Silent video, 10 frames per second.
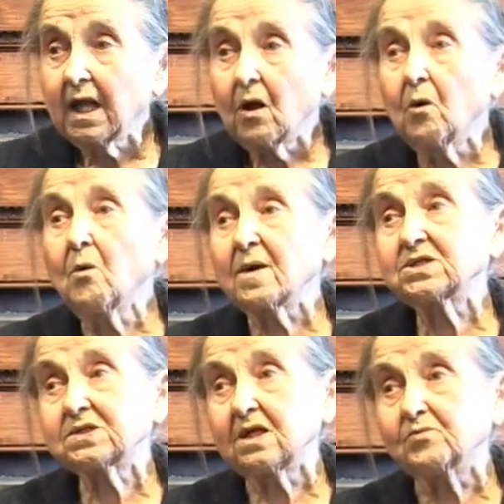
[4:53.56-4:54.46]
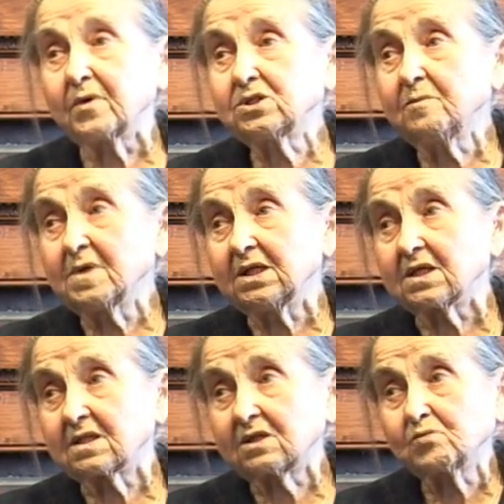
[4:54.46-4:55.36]
Oh, I said, wait a
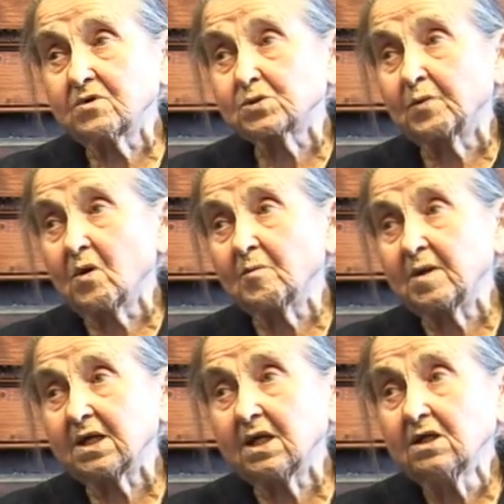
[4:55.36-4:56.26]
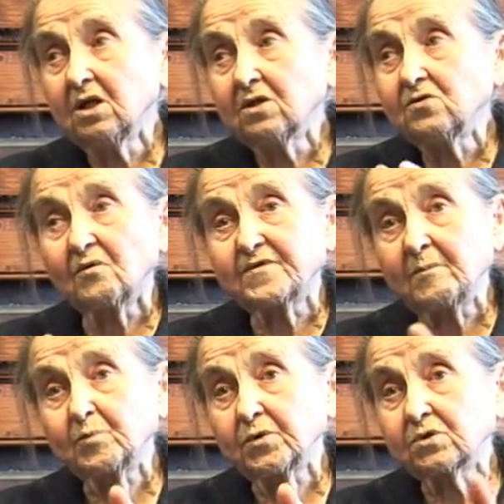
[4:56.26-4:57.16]
minute, that was probably
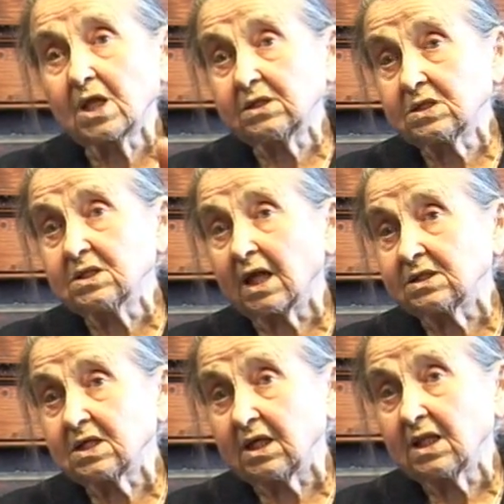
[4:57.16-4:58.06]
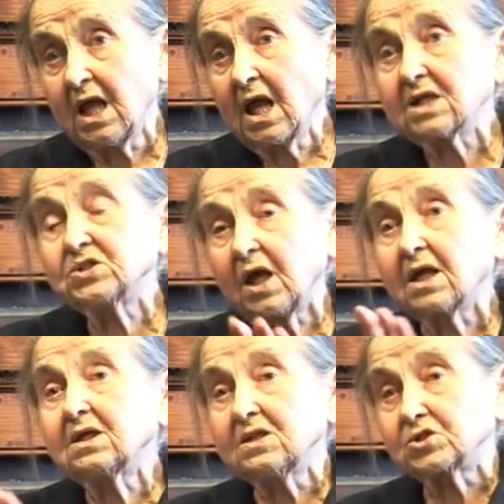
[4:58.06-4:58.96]
November 1990. I say I
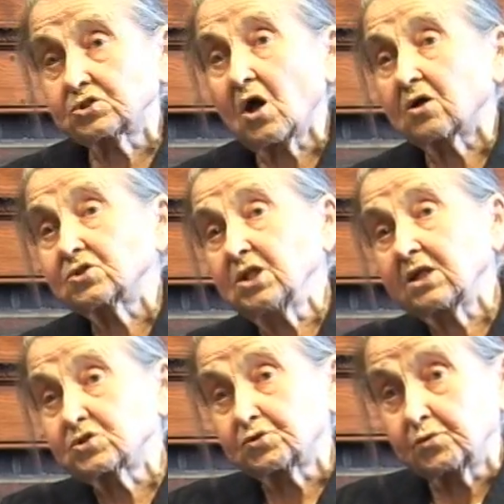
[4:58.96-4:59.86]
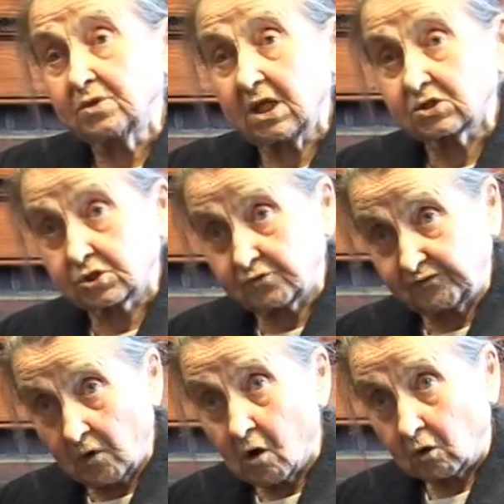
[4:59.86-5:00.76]
can start next
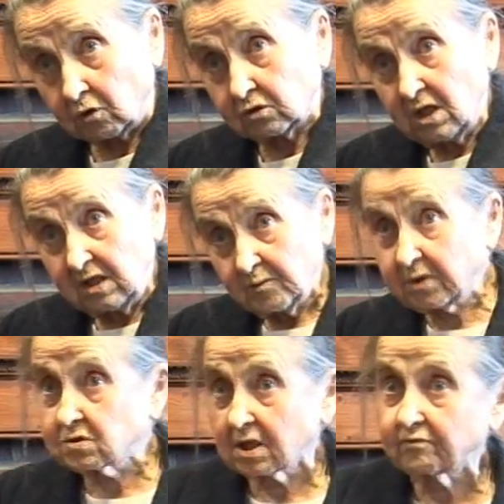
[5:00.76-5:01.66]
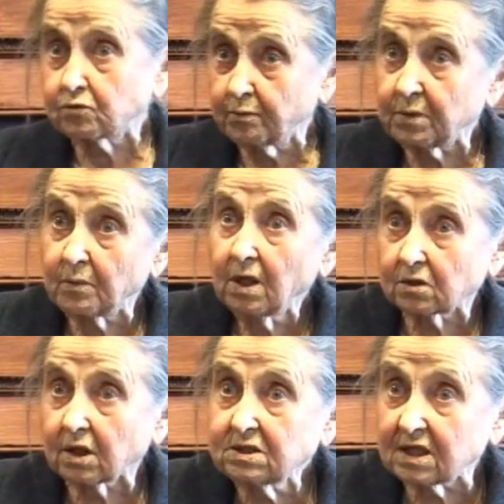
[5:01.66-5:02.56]
fall because I have to be
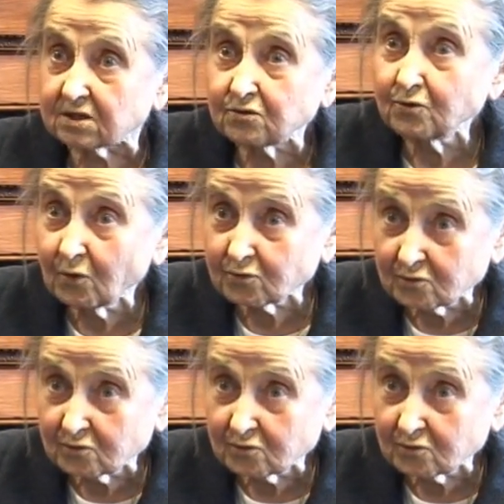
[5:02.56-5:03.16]
ready, you know.